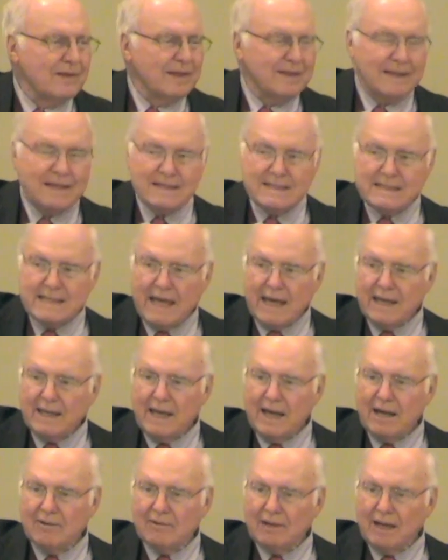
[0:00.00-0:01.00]
They stand
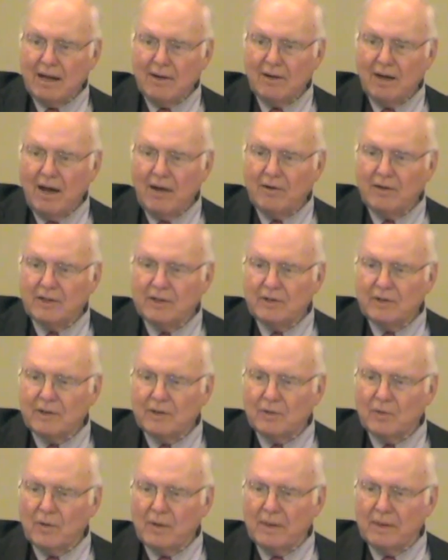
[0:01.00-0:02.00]
out. How can you
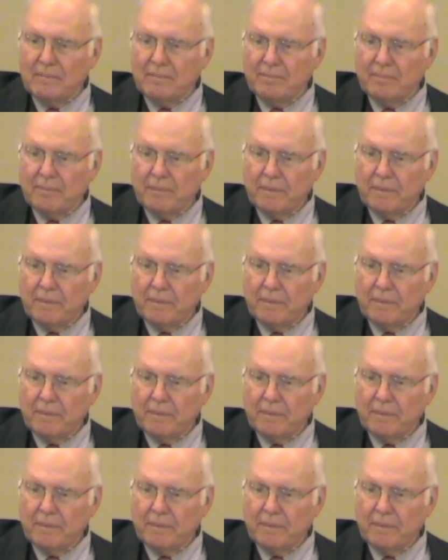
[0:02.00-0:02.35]
ignore them?